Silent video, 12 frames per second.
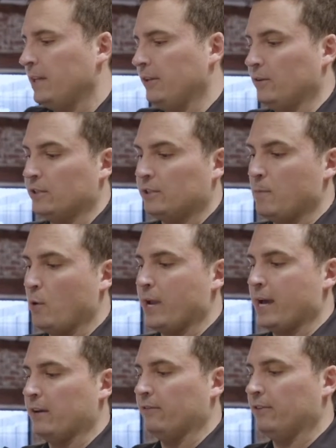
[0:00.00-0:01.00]
that you could
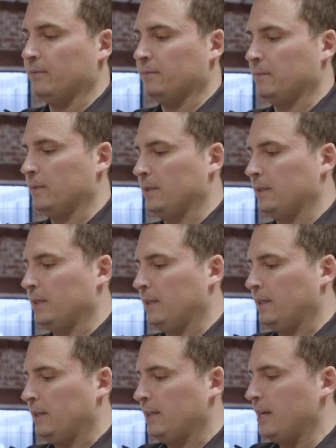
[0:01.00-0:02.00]
smoke out
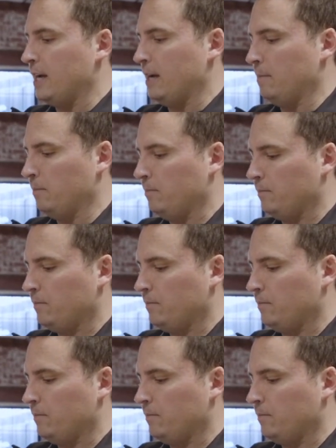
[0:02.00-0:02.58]
of.